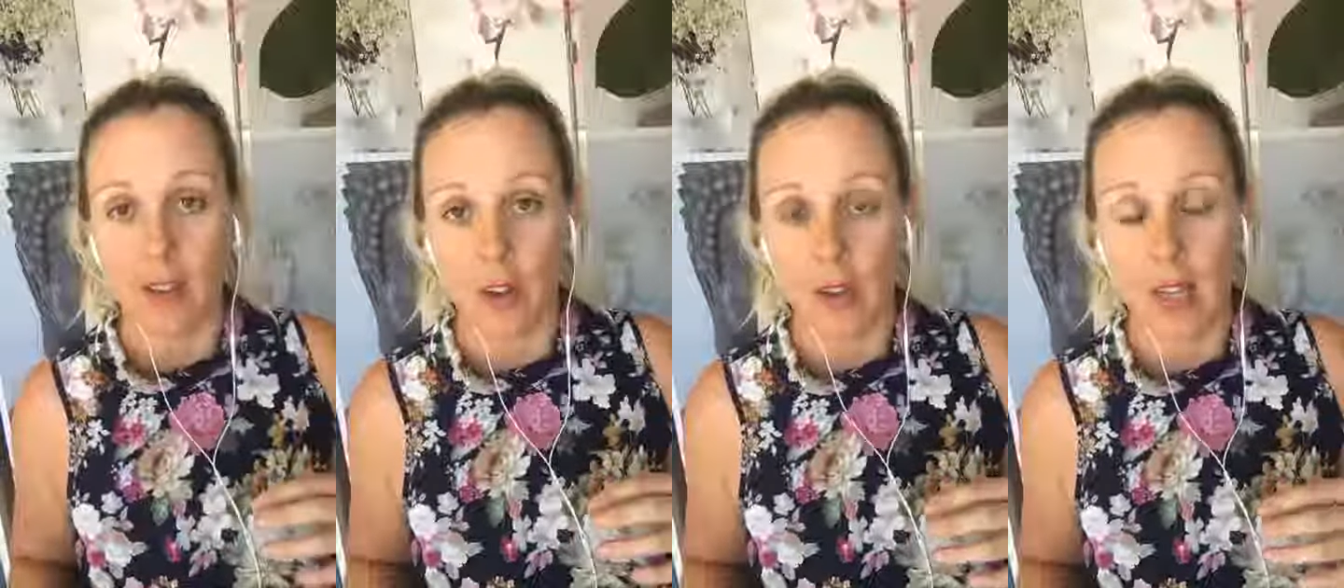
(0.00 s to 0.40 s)

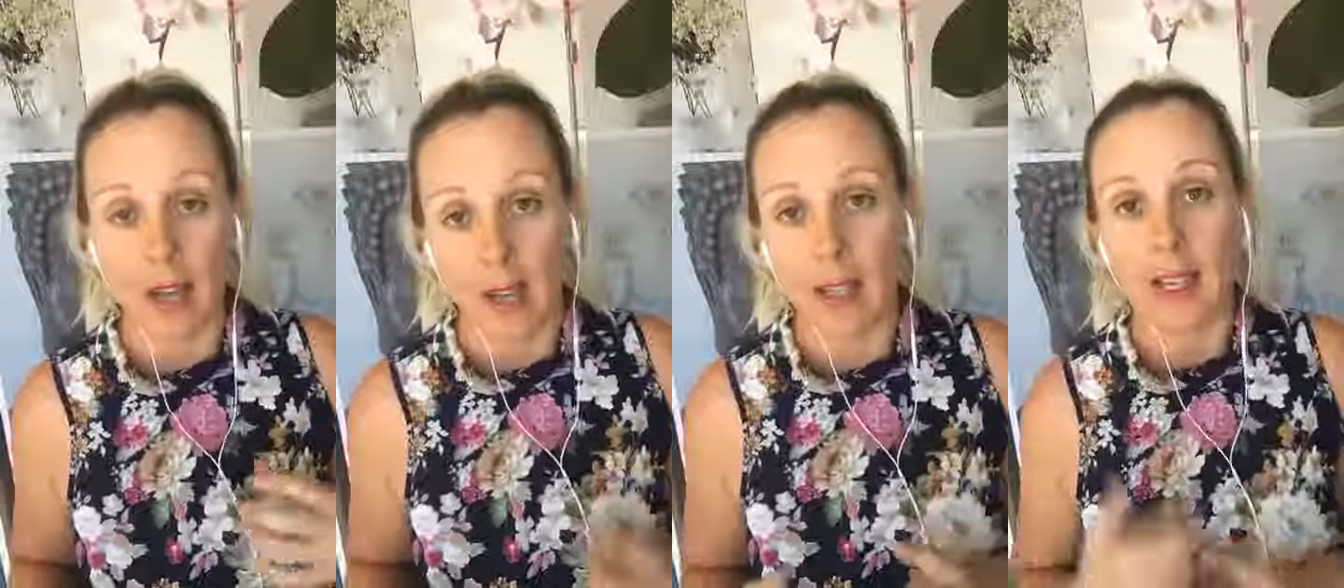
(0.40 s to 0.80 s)
those
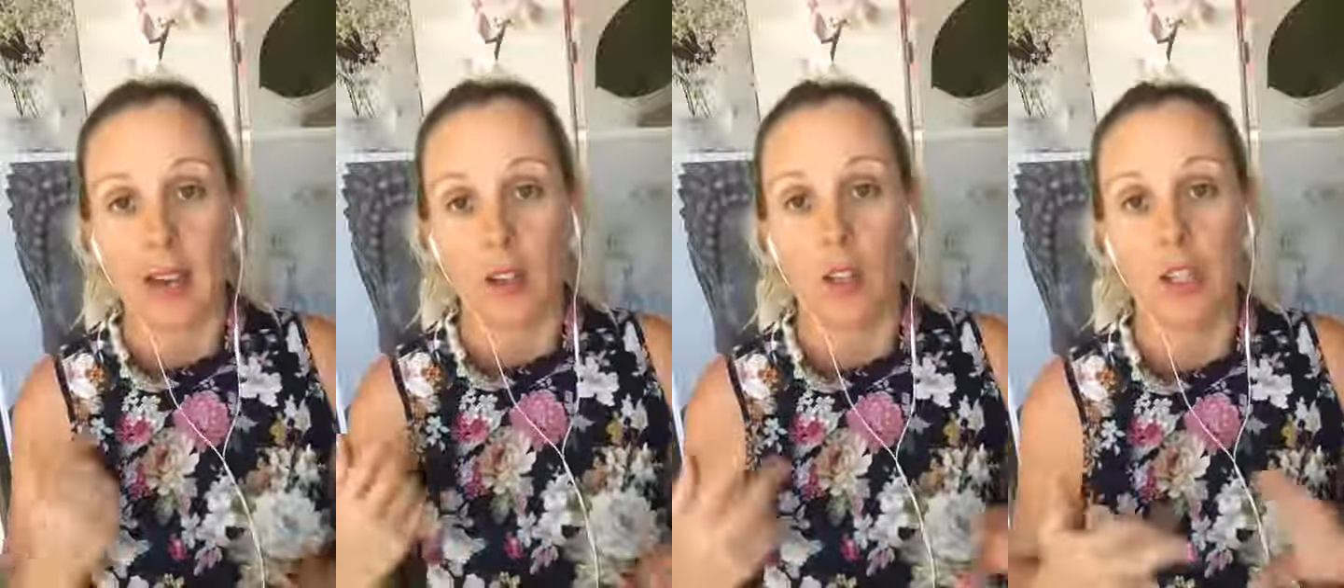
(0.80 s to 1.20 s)

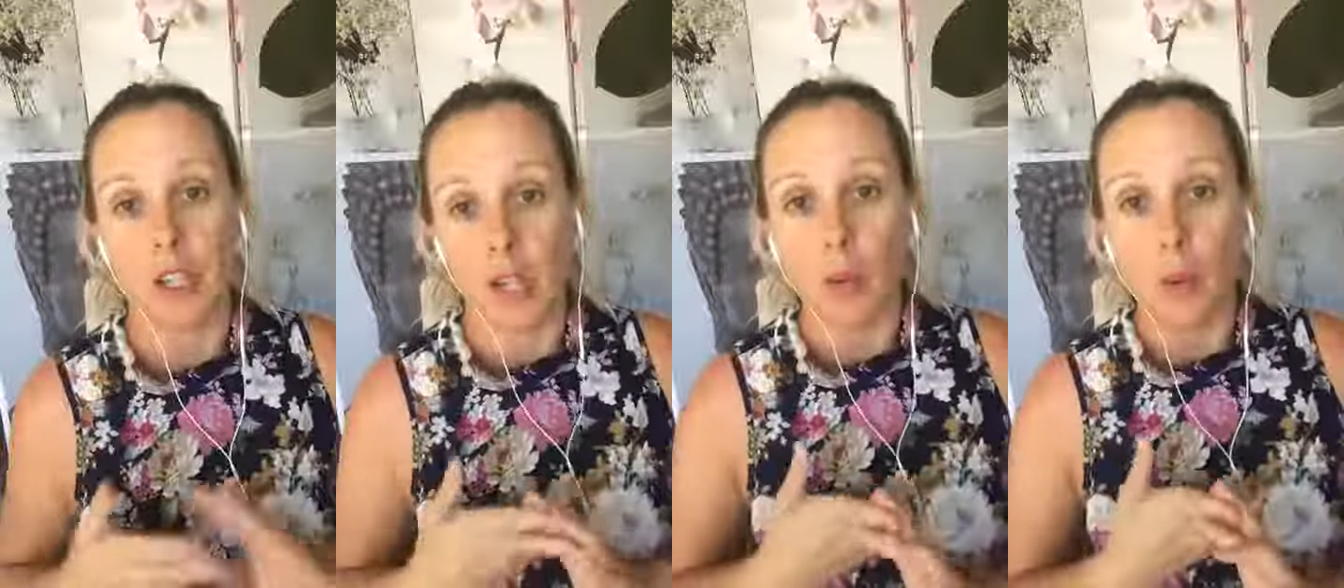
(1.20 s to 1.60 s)

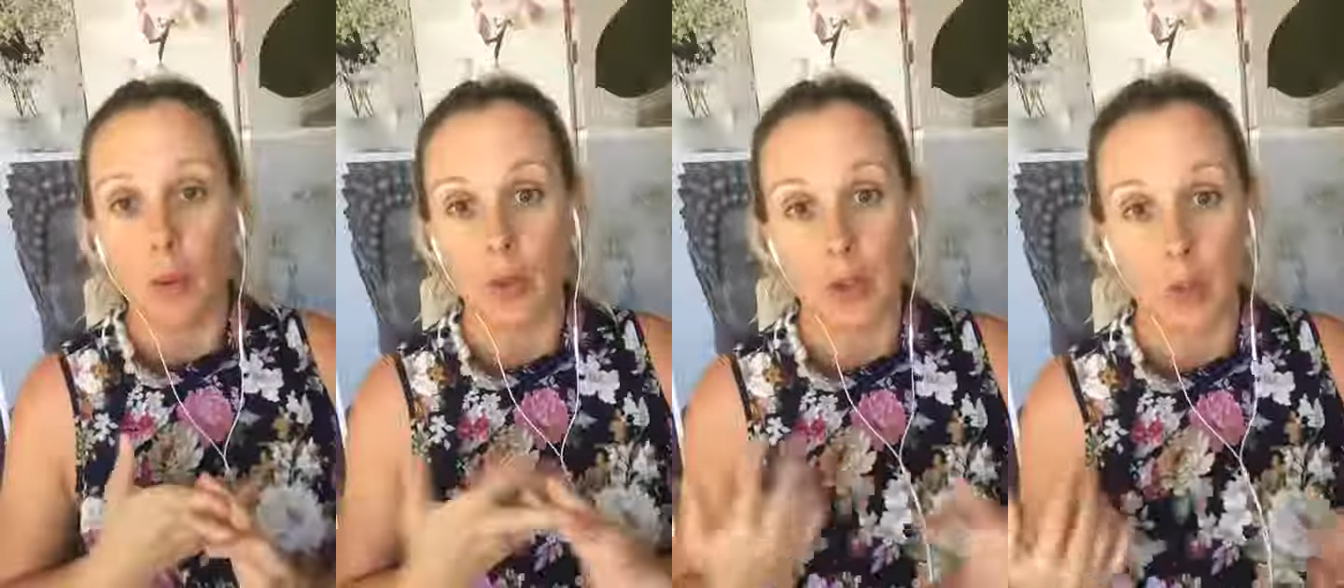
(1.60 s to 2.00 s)
cardiology or
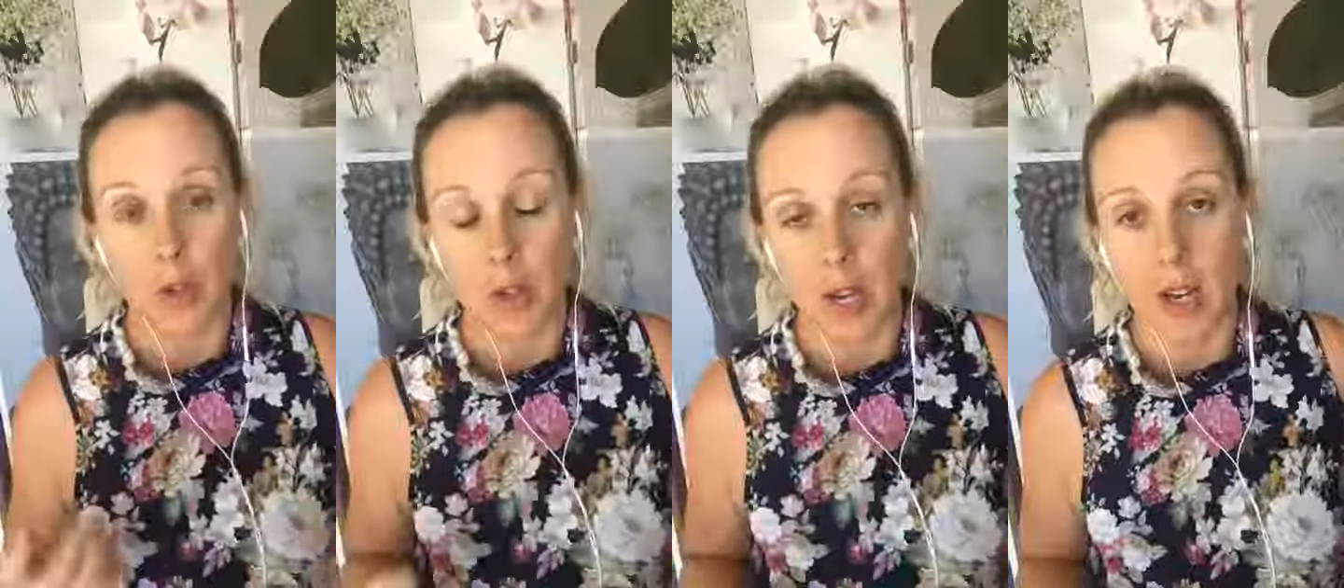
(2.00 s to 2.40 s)

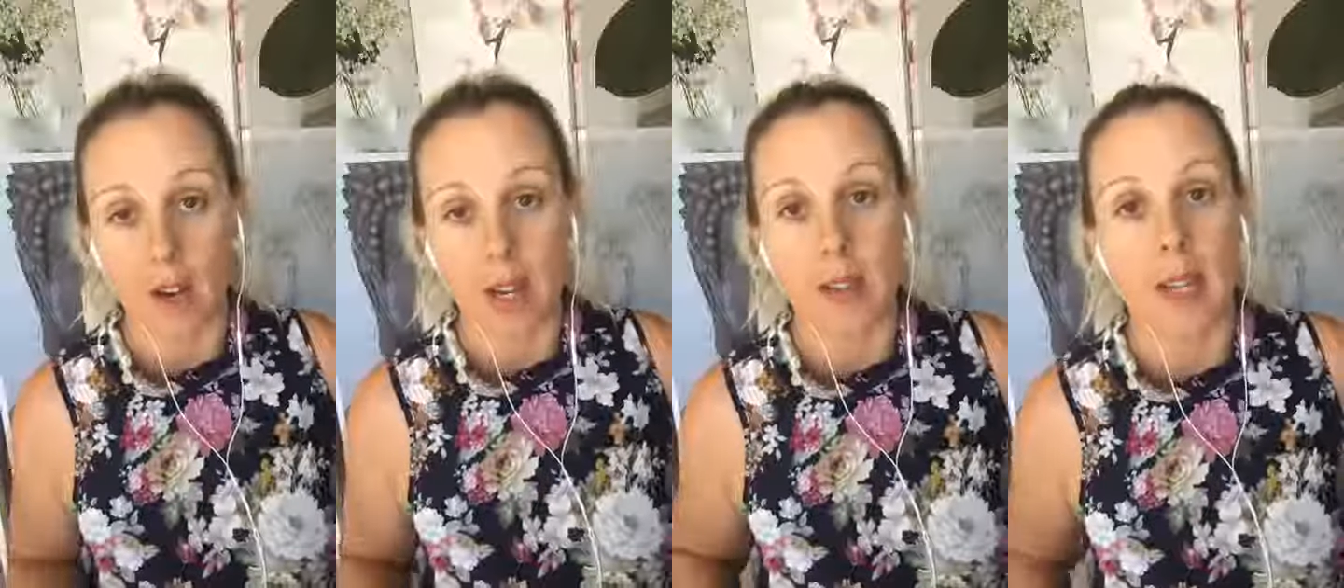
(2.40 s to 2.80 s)
respiratory
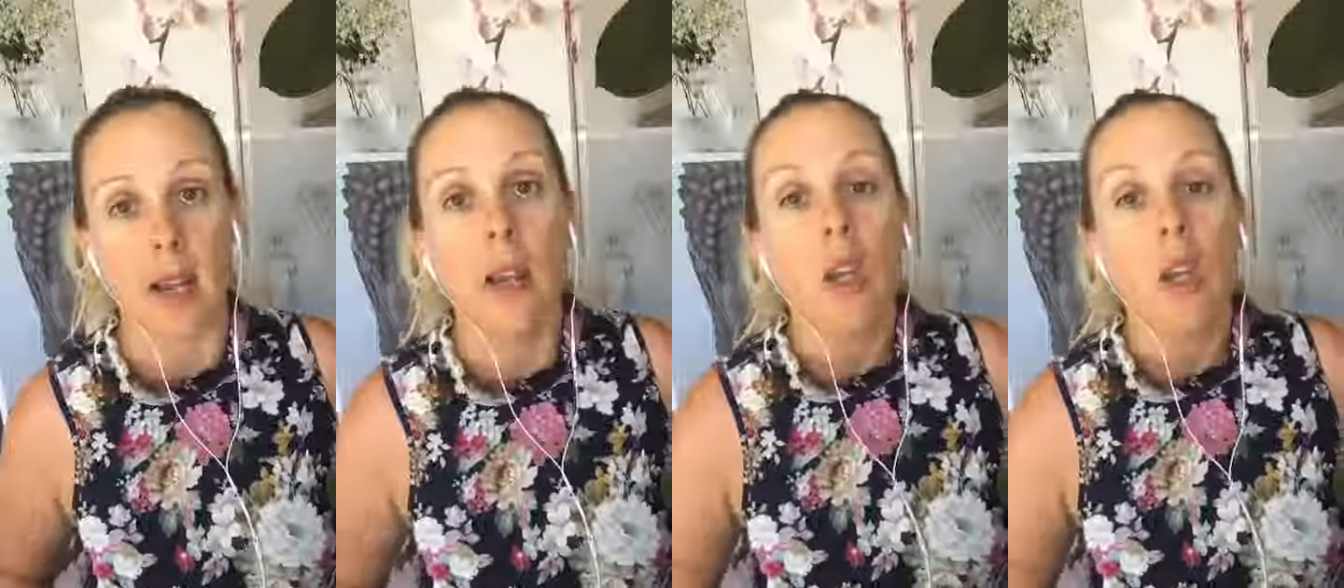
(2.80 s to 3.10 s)
areas, then